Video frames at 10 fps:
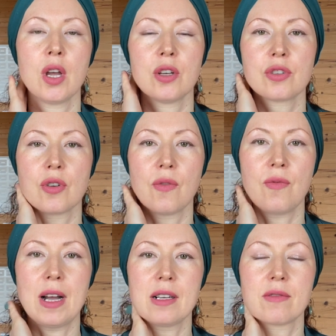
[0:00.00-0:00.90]
So
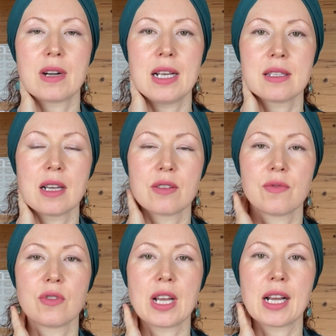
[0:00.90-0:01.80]
find the right side
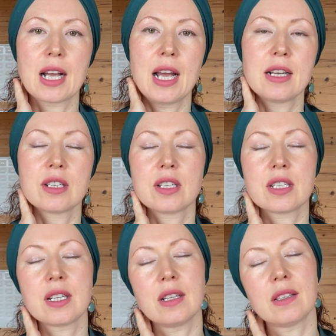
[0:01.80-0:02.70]
of your neck and
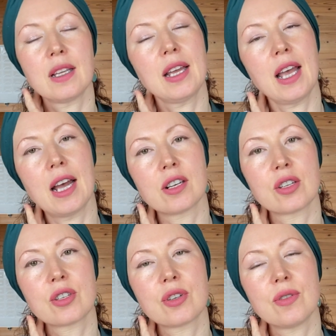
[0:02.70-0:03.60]
tilt the head
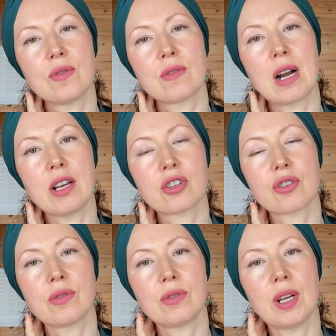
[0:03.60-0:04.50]
to the right
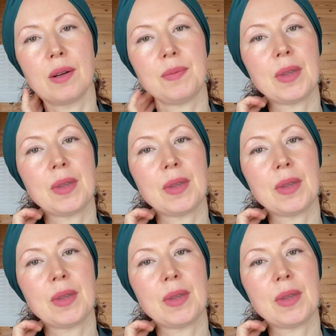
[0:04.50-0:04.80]
shoulder.